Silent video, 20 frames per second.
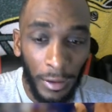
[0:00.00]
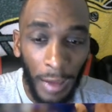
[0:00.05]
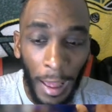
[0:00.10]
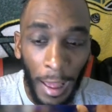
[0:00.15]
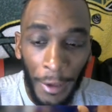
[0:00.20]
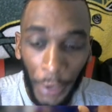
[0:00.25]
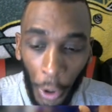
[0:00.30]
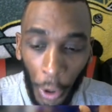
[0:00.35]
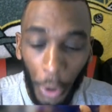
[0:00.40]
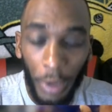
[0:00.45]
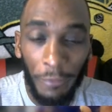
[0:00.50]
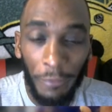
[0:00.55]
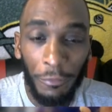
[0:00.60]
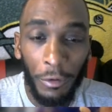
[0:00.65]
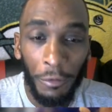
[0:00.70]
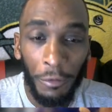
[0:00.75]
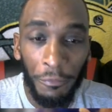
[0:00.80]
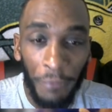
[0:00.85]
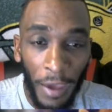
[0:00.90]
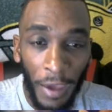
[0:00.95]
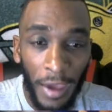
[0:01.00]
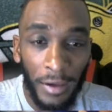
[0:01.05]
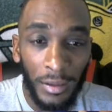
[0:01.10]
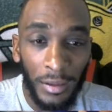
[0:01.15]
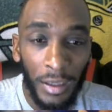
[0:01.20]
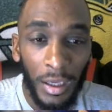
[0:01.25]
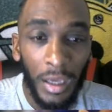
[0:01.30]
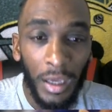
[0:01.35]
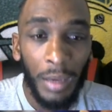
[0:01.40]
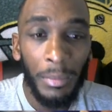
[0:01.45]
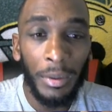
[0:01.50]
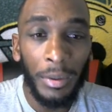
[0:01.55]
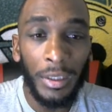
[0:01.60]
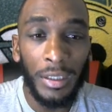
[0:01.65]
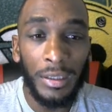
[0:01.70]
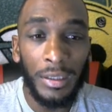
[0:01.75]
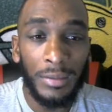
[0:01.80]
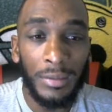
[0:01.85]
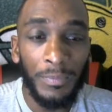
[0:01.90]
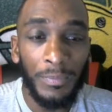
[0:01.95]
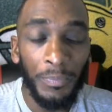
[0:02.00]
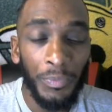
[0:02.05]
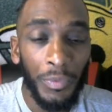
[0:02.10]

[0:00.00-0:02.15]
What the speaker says: I know it for a fact because